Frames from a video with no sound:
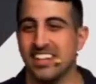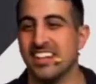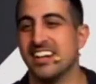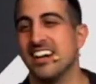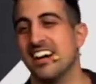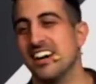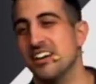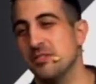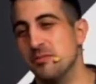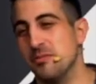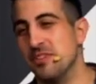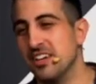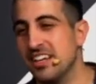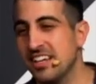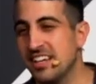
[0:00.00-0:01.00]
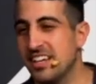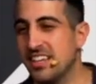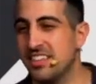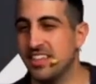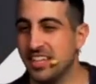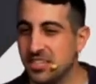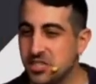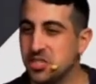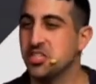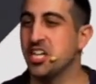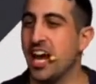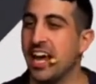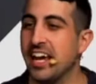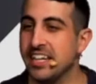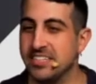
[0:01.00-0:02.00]
um, things
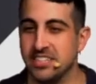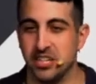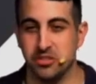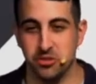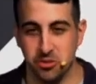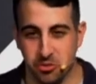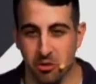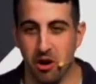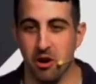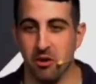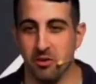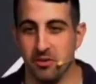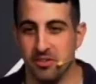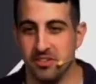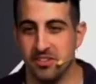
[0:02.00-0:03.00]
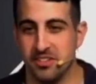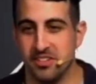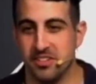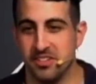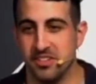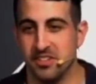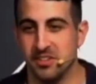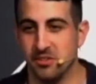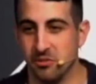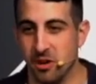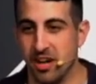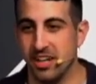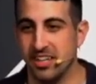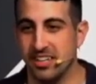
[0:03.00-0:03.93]
change as you grow, right?